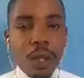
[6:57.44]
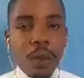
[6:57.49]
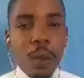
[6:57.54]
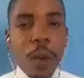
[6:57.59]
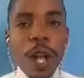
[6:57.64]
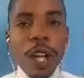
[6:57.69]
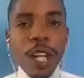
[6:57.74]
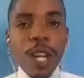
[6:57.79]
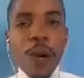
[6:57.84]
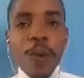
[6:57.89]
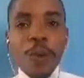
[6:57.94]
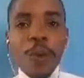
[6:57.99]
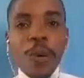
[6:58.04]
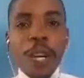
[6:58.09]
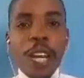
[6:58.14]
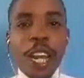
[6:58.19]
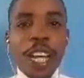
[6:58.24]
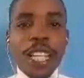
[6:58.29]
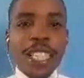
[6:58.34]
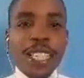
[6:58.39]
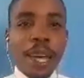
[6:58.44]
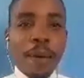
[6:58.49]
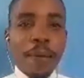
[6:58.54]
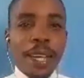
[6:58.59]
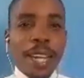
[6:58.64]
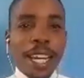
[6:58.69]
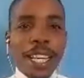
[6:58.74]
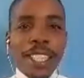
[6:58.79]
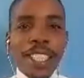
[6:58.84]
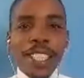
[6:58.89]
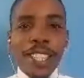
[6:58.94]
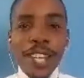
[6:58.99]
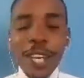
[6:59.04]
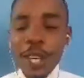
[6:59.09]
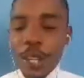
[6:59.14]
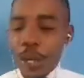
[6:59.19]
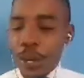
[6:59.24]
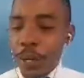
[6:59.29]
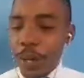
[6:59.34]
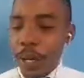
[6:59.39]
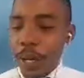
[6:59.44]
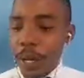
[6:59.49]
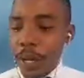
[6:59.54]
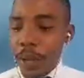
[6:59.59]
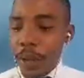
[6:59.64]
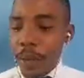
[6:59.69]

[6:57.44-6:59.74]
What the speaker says: Welcome, Queen Elizabeth. I see you.